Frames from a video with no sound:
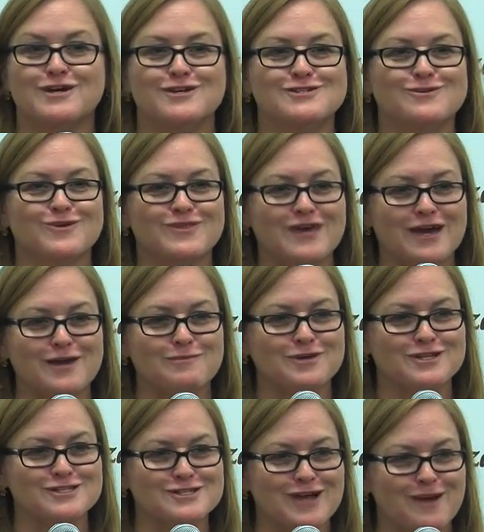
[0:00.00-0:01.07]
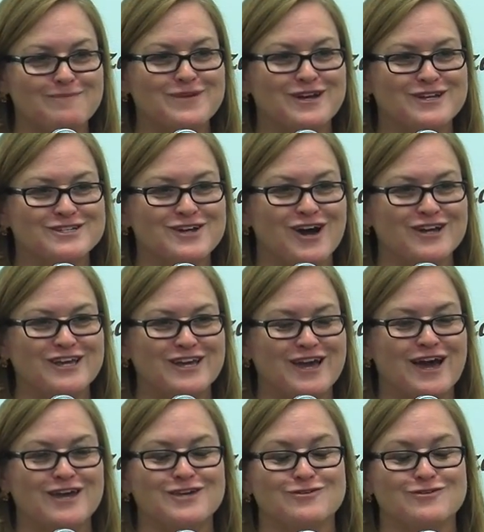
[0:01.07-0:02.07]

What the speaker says: So with that, I'm going to stop talking at